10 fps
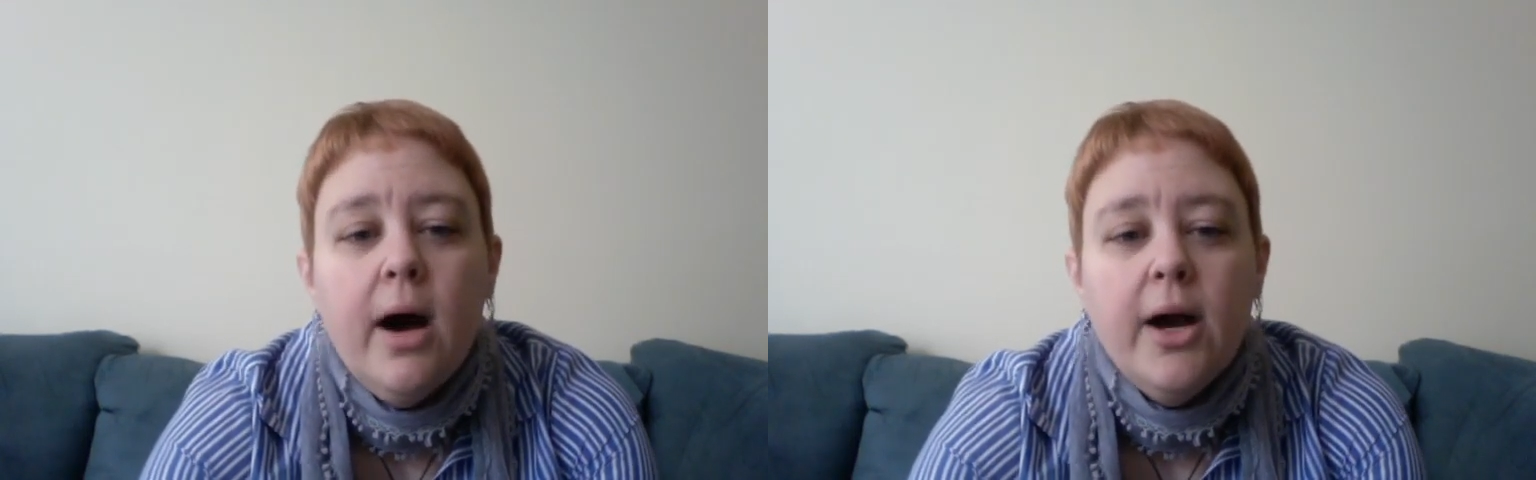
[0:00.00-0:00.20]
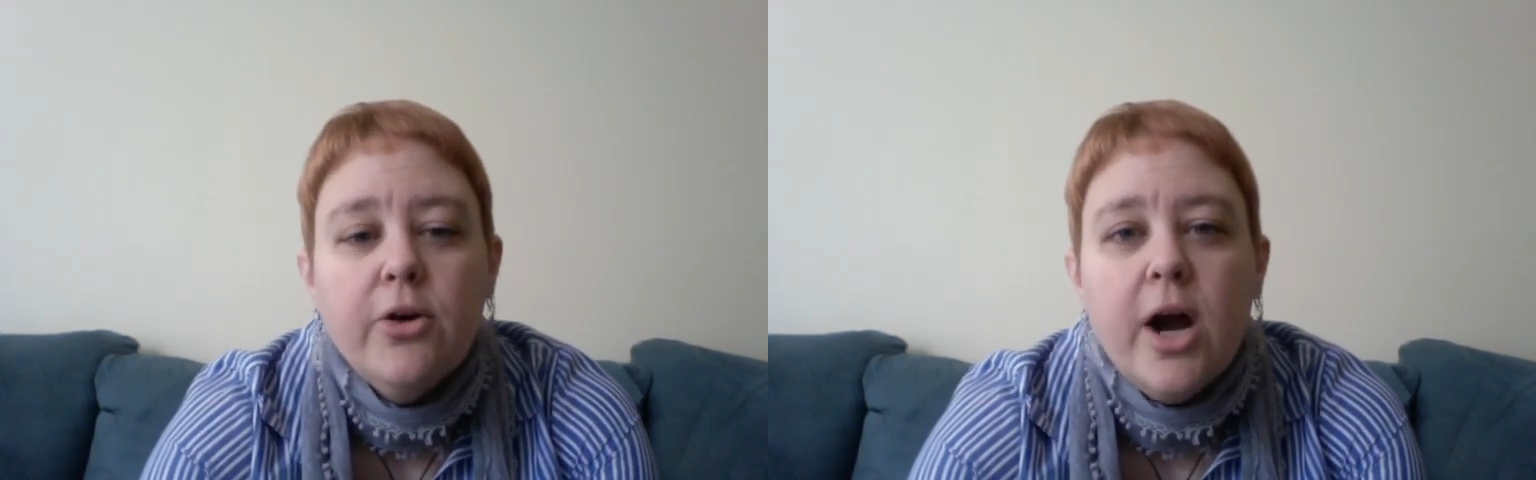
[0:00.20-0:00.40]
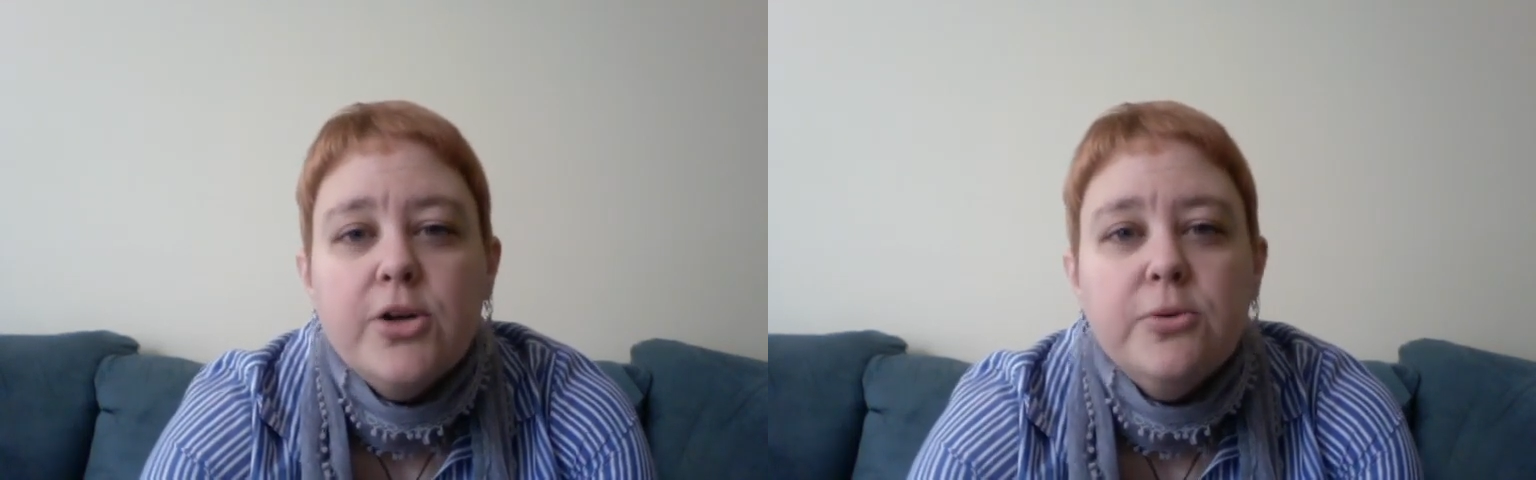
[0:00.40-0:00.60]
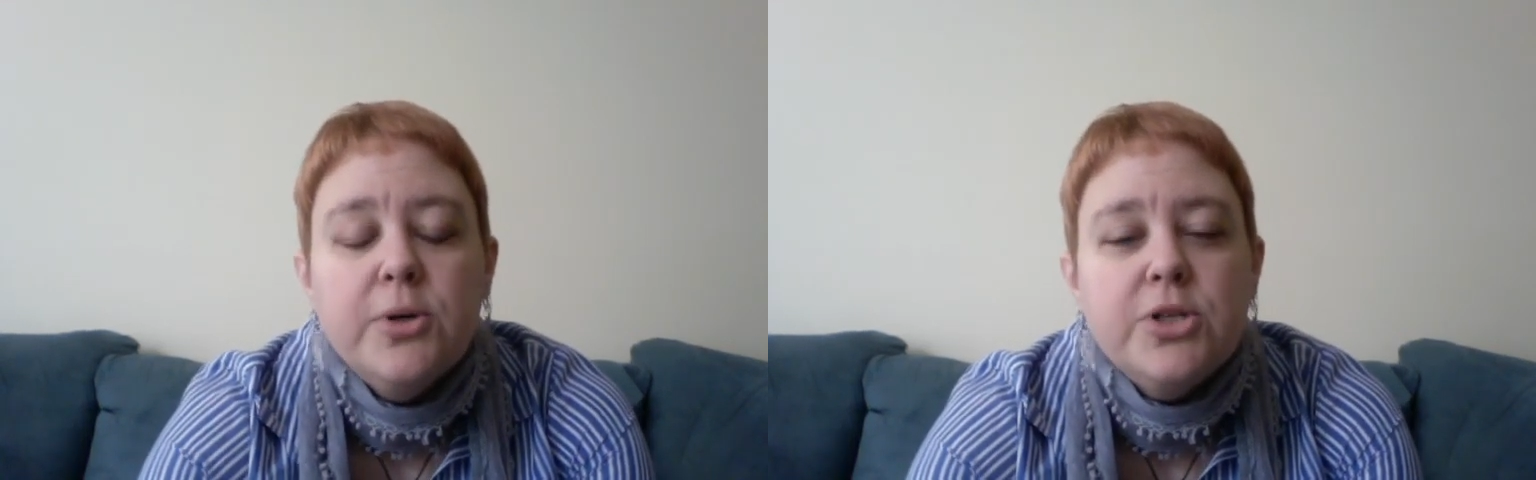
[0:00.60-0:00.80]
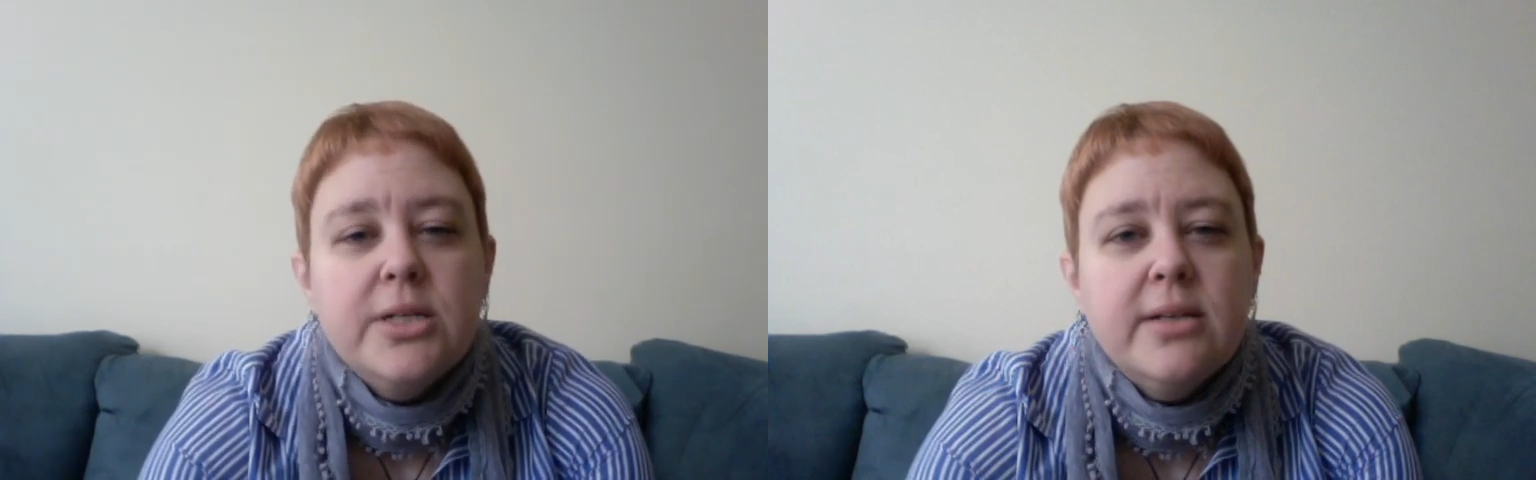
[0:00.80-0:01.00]
Your
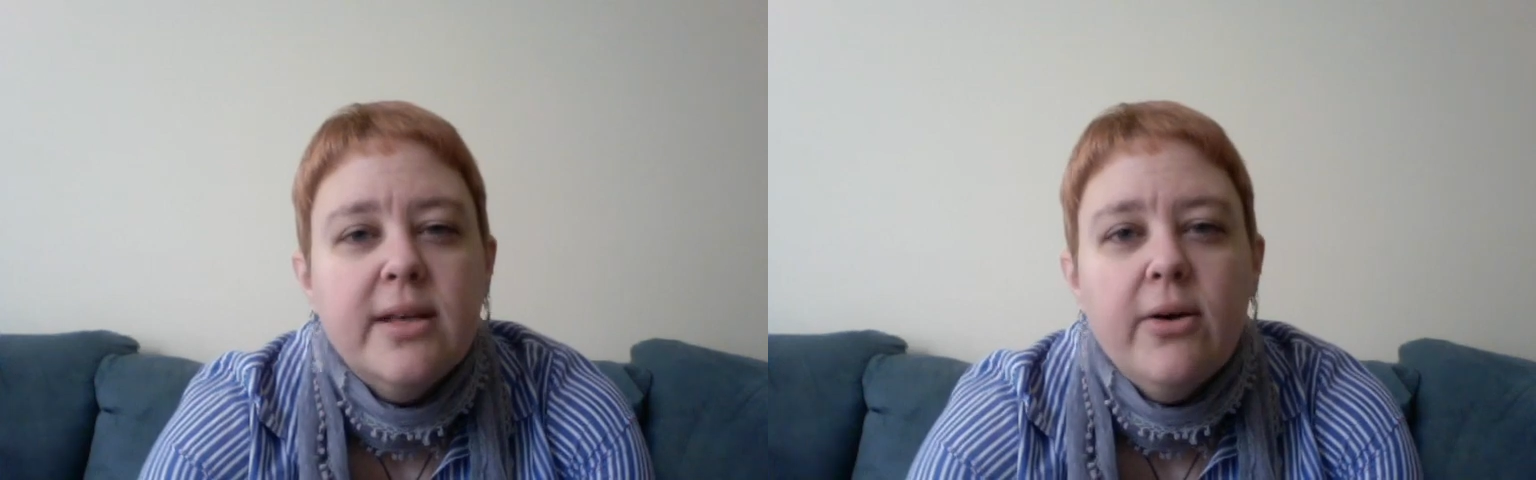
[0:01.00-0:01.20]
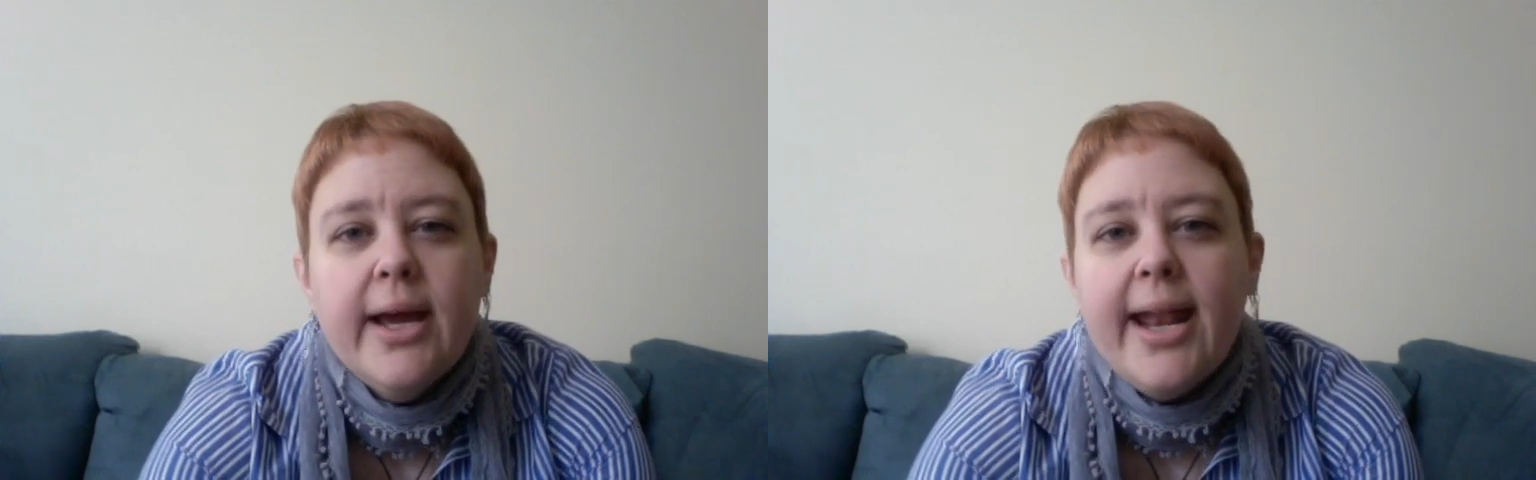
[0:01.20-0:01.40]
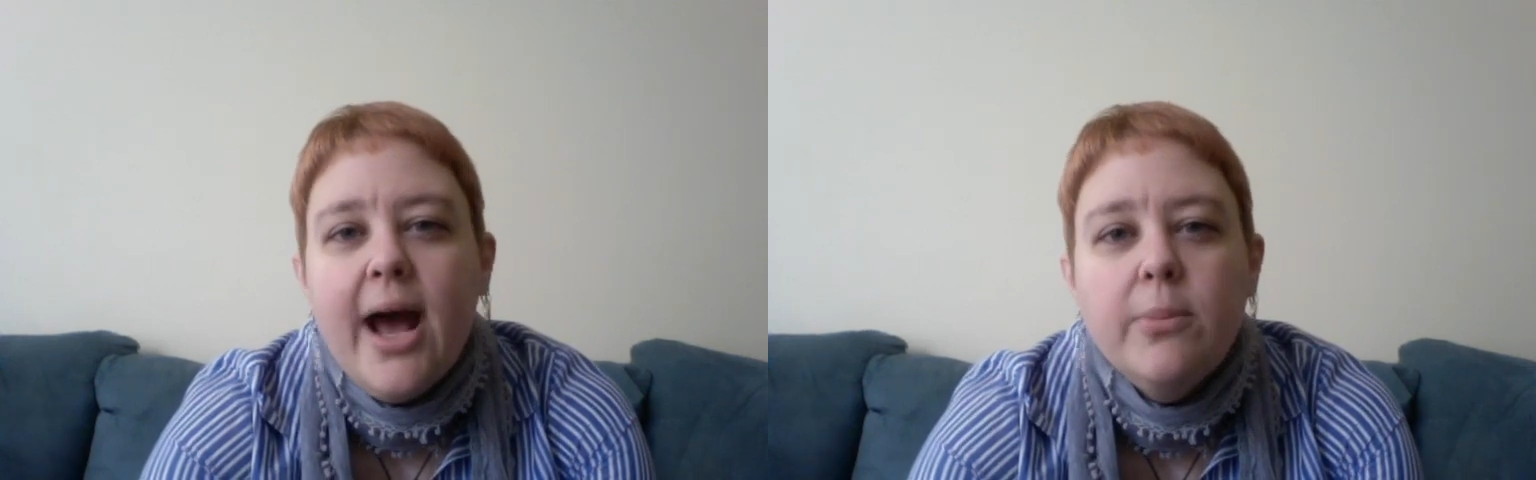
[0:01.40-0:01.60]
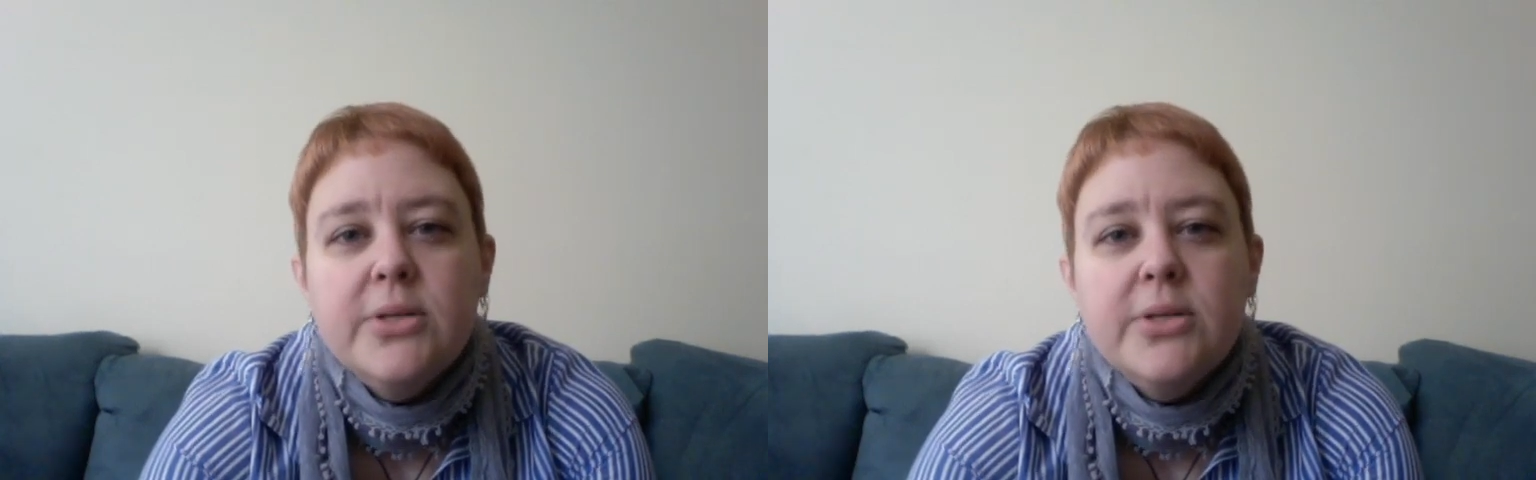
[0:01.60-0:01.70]
contribution to the Erie Canal